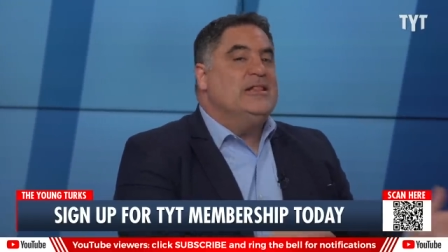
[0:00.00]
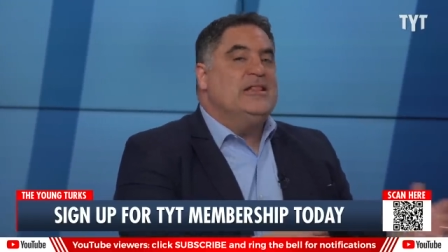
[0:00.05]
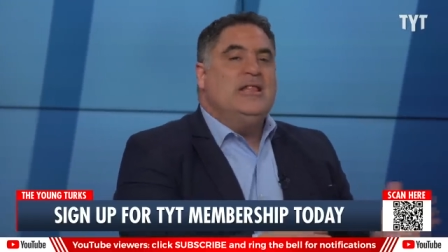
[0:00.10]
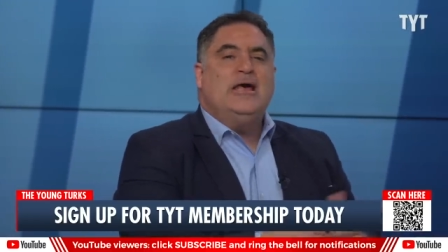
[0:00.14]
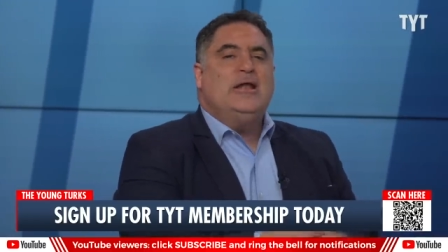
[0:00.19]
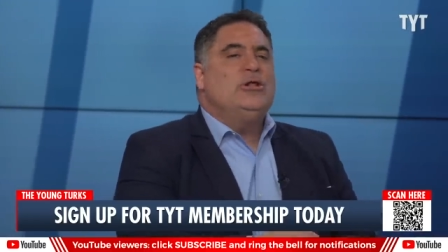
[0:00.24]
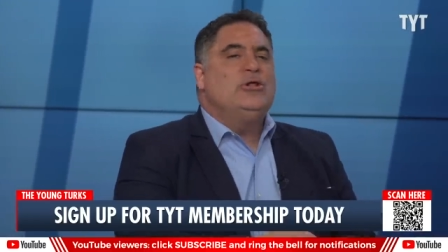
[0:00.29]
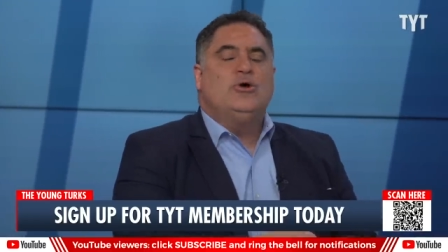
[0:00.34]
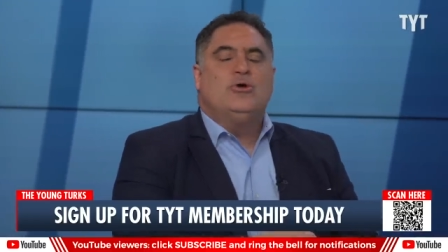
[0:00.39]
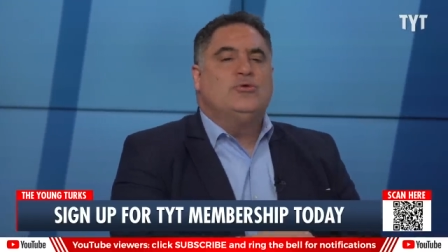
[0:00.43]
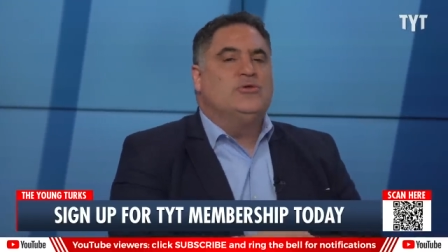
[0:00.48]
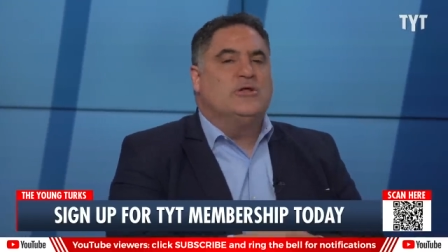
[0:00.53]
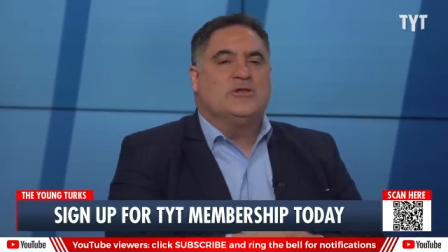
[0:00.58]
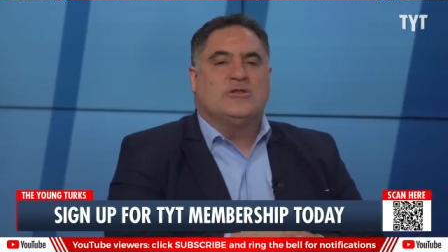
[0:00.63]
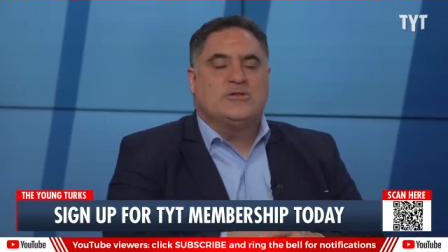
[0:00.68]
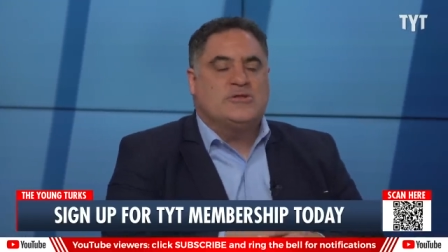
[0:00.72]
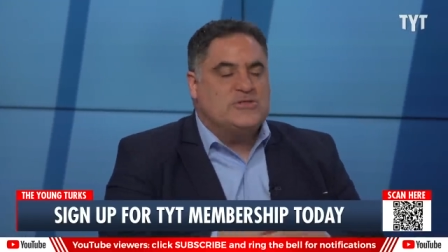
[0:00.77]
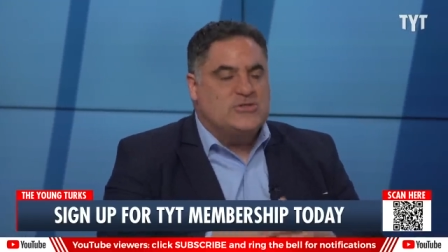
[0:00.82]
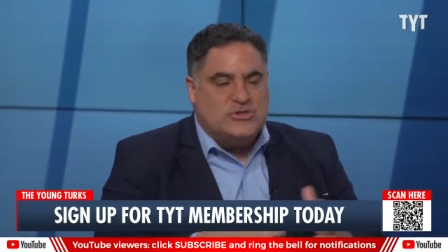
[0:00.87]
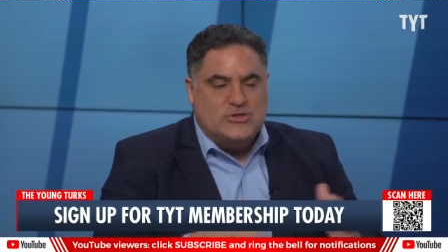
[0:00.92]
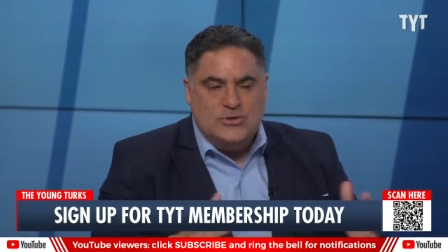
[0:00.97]
Let alone the
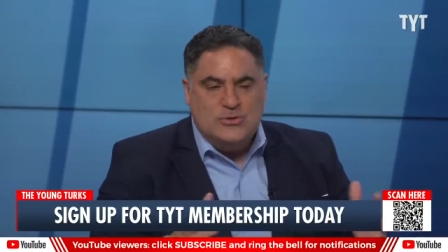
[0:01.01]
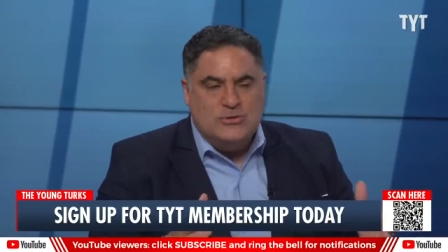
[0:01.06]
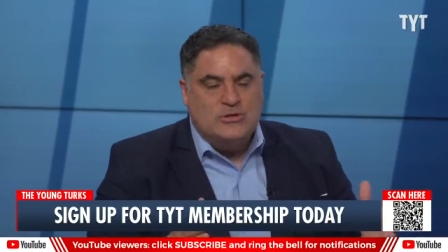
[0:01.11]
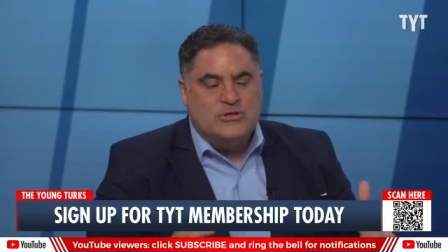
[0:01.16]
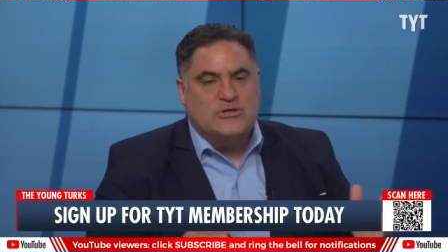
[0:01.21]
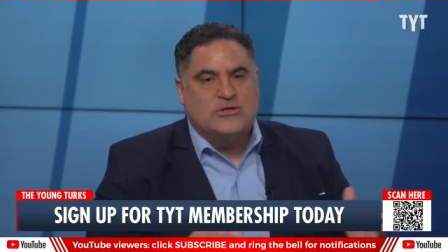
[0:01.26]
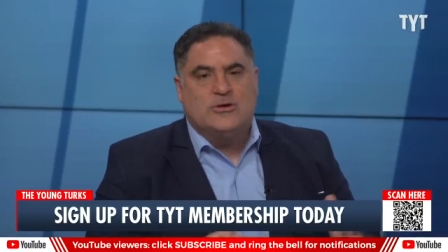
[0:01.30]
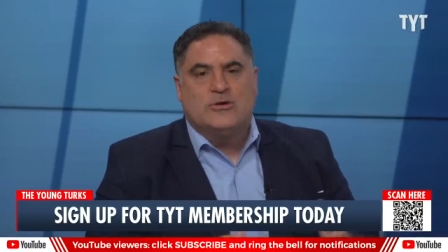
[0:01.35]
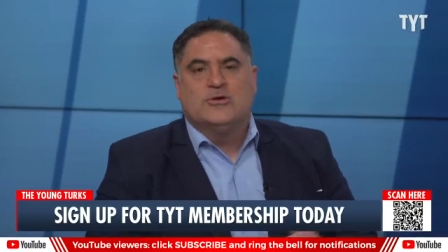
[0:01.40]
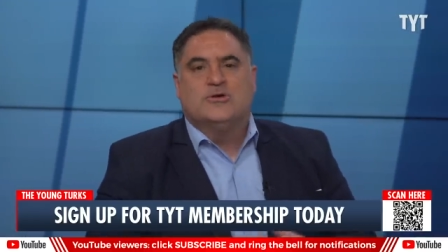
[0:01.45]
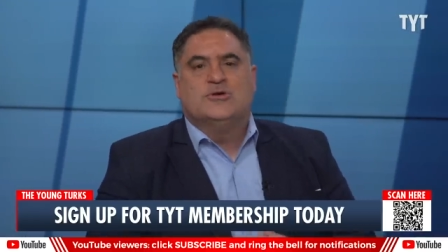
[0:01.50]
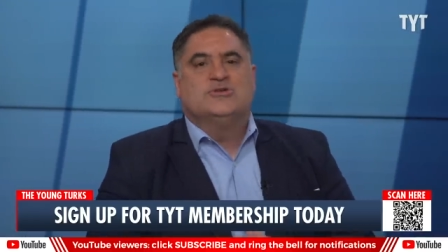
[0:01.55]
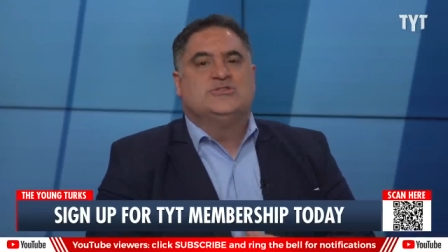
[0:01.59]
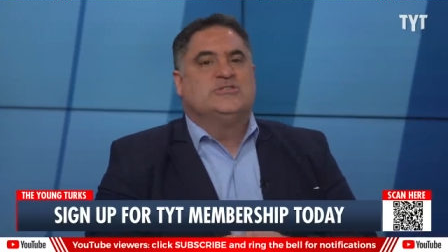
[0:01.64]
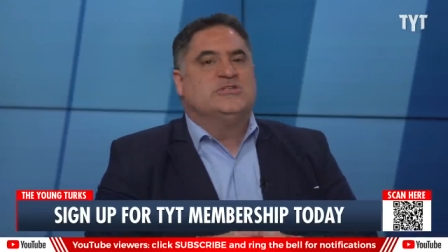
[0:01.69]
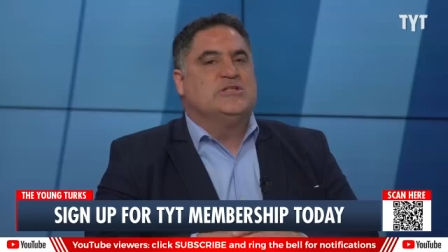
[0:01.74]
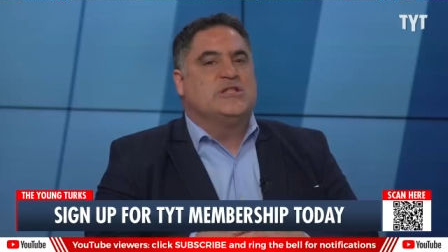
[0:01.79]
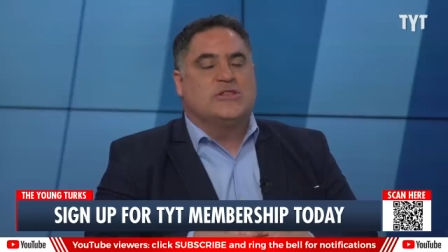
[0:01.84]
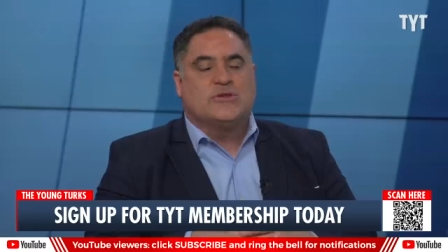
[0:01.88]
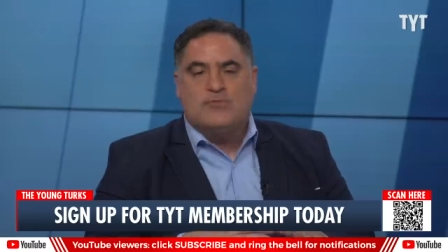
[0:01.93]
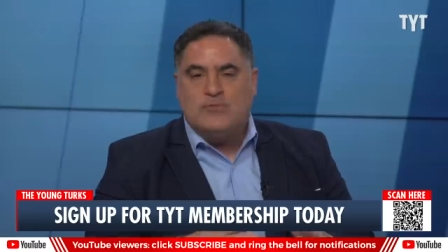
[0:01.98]
two thirds
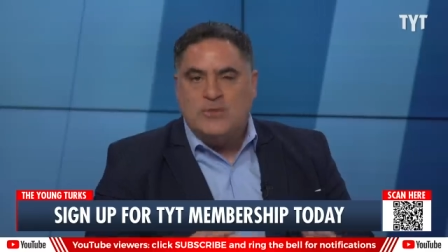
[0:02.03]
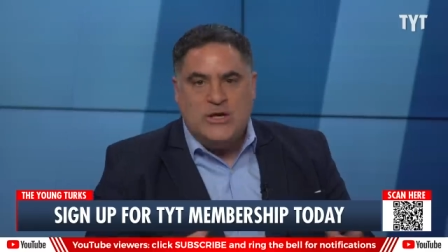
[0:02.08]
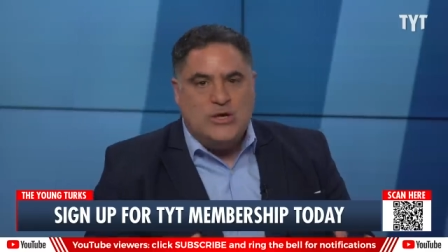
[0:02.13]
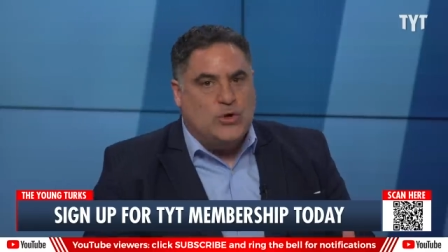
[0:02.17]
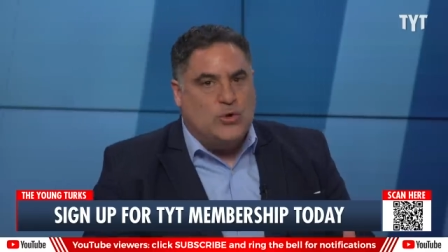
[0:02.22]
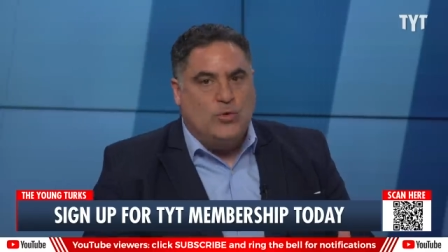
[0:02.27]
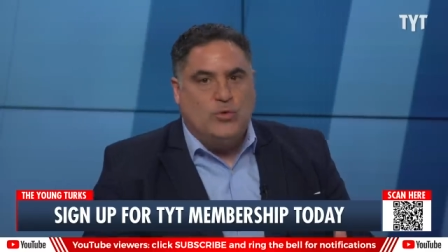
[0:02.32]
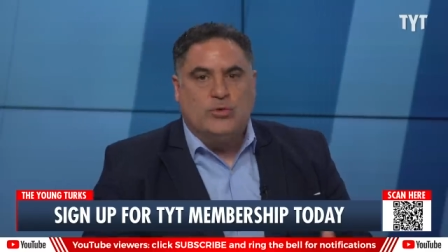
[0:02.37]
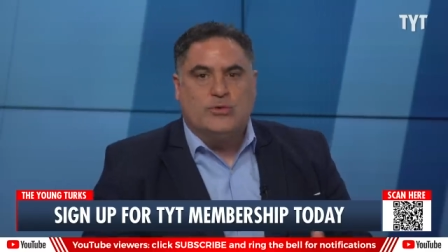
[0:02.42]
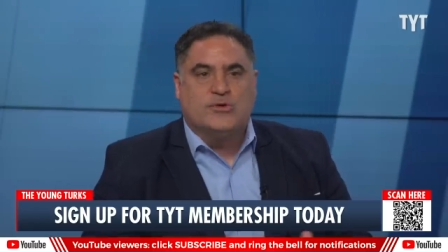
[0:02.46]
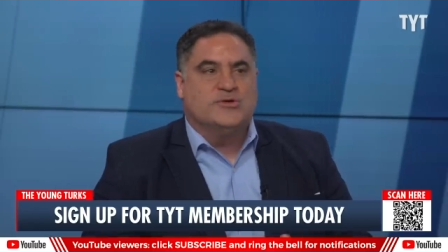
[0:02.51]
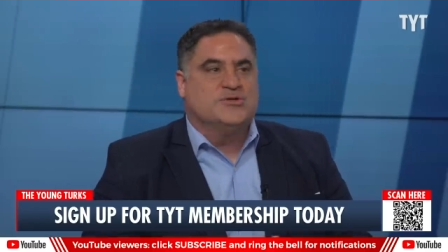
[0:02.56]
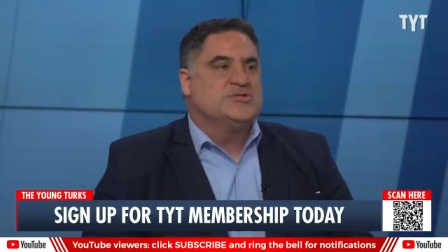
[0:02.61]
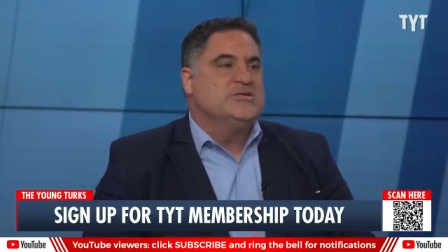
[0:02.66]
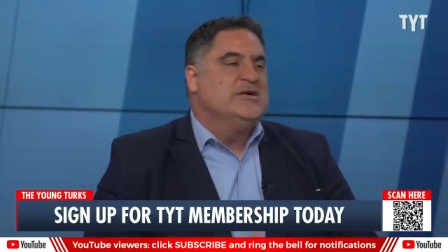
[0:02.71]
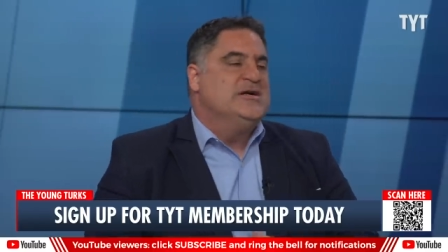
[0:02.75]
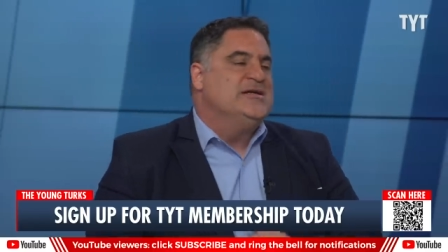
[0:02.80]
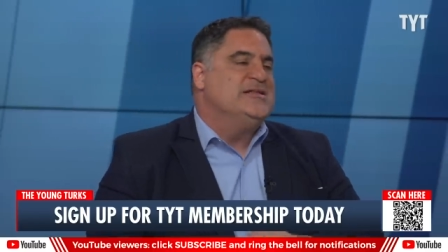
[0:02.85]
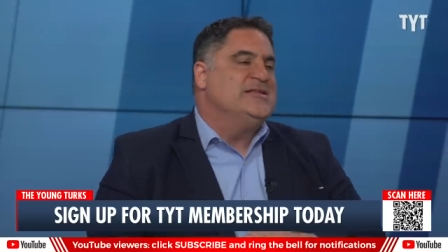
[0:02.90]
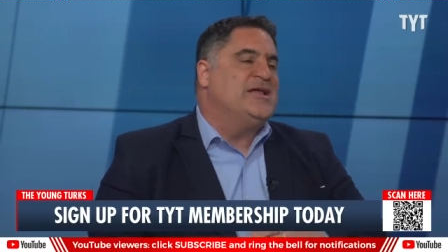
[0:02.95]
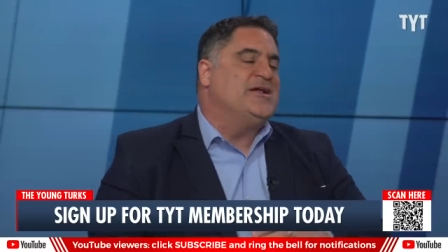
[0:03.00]
and the three quarters
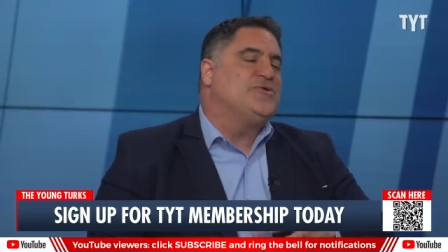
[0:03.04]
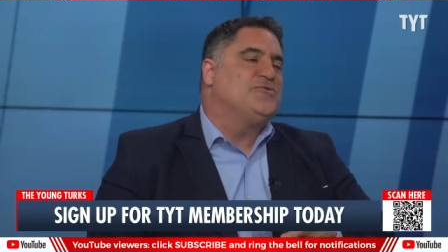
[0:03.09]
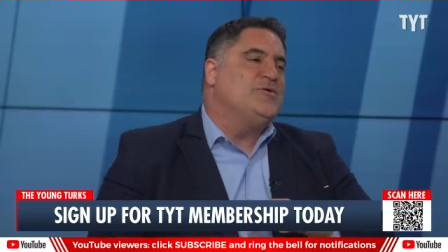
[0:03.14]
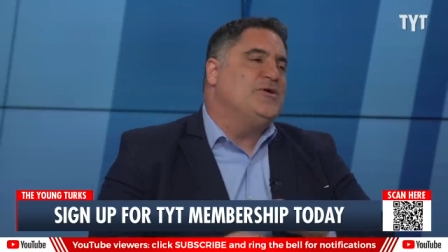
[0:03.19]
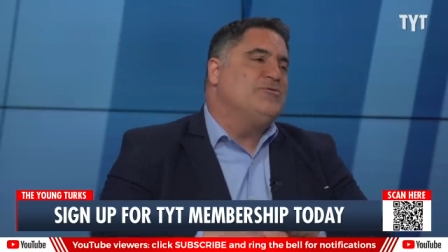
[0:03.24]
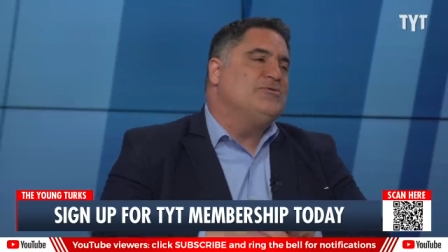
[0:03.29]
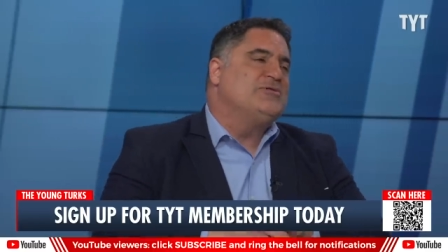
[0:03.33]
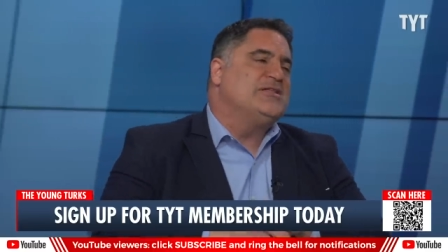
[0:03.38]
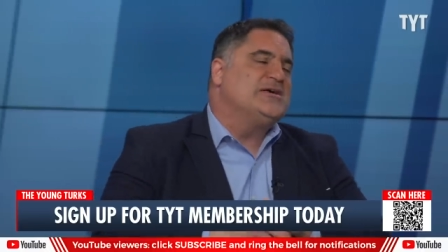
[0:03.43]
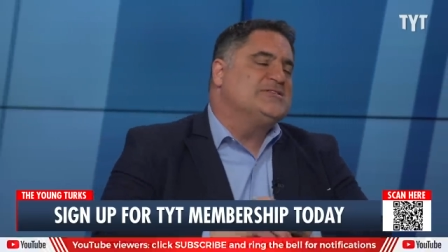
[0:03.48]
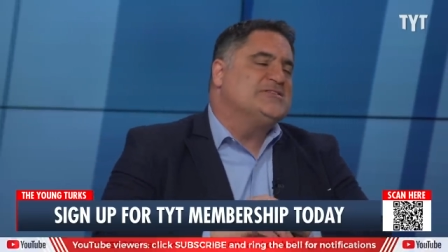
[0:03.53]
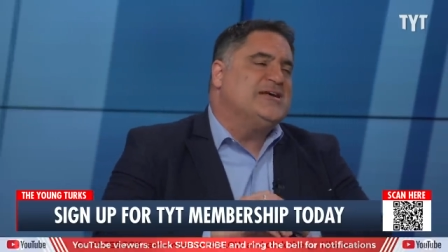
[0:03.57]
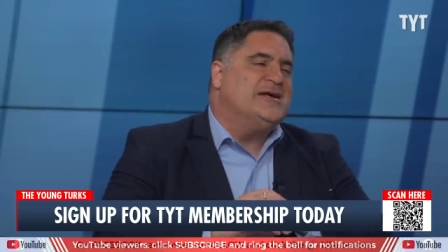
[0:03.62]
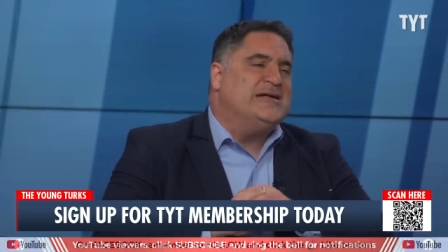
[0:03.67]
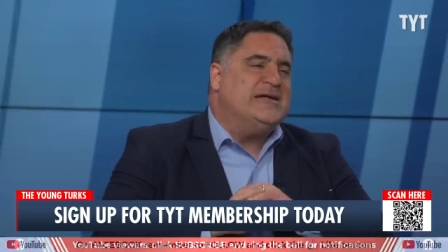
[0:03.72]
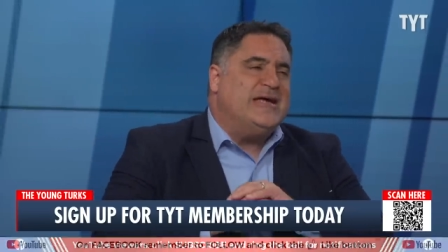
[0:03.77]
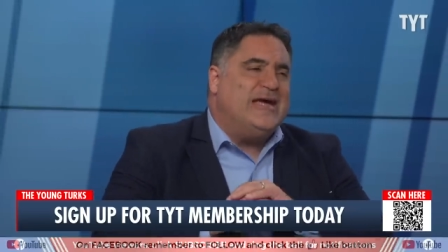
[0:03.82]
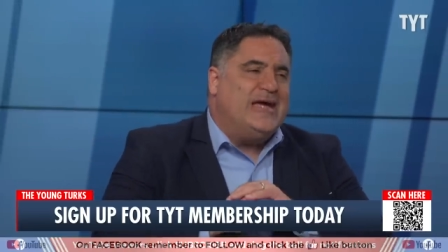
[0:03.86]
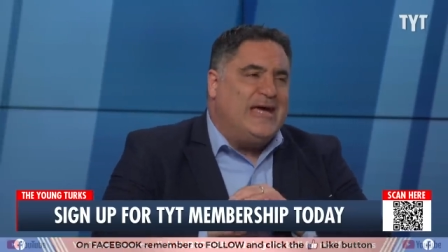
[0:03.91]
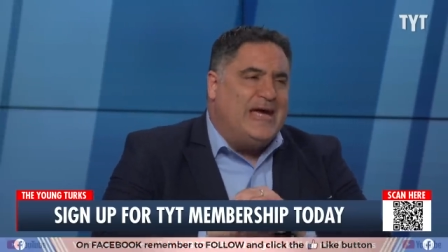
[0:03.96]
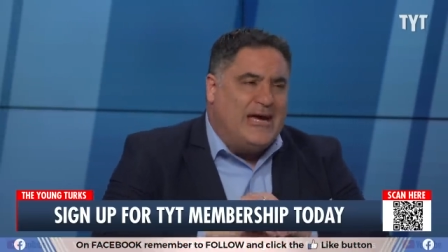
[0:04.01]
that agree with us on